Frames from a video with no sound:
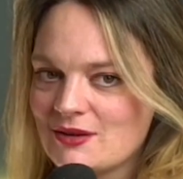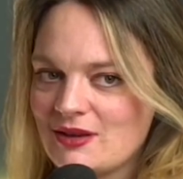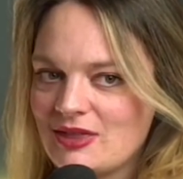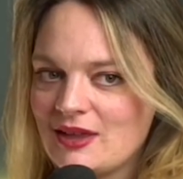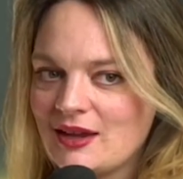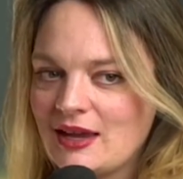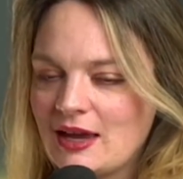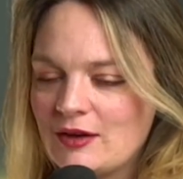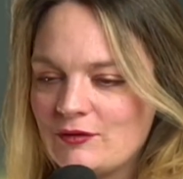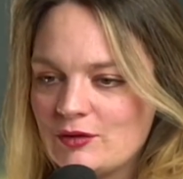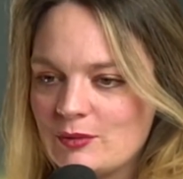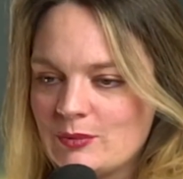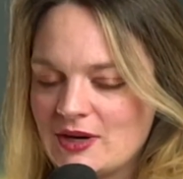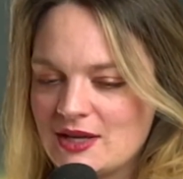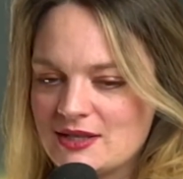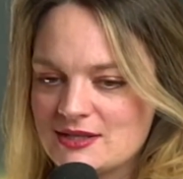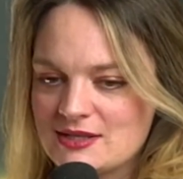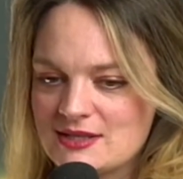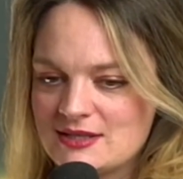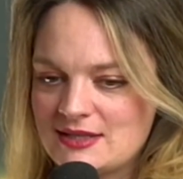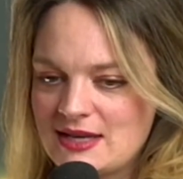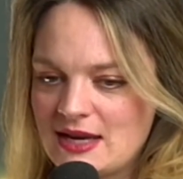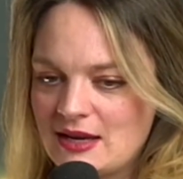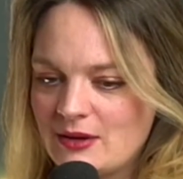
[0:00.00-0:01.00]
So I think everybody
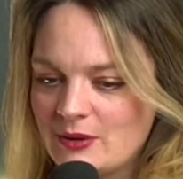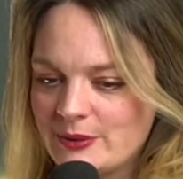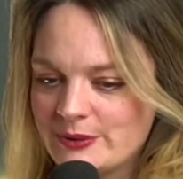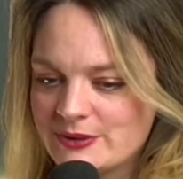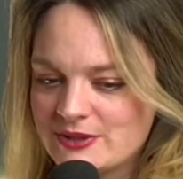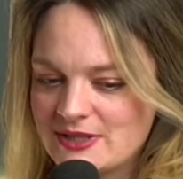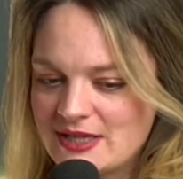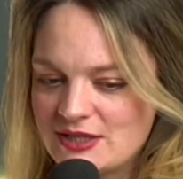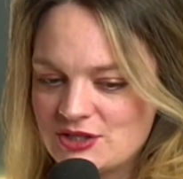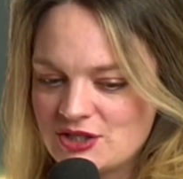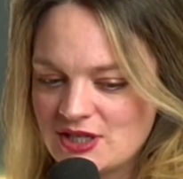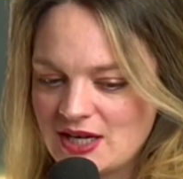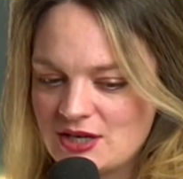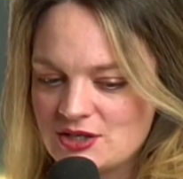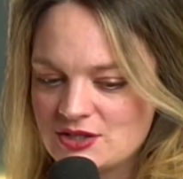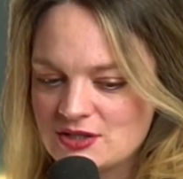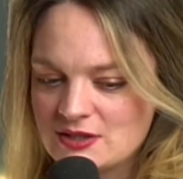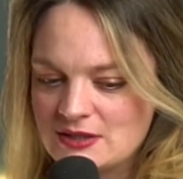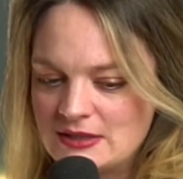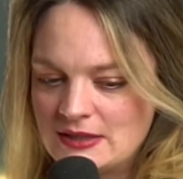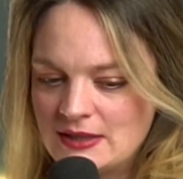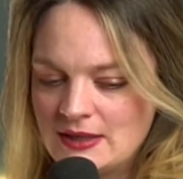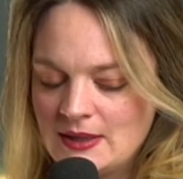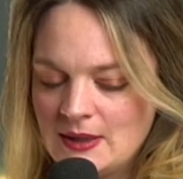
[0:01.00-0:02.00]
is a stakeholder in
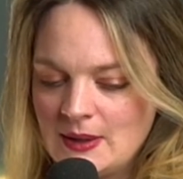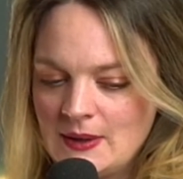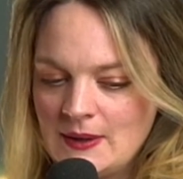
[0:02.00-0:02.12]
education.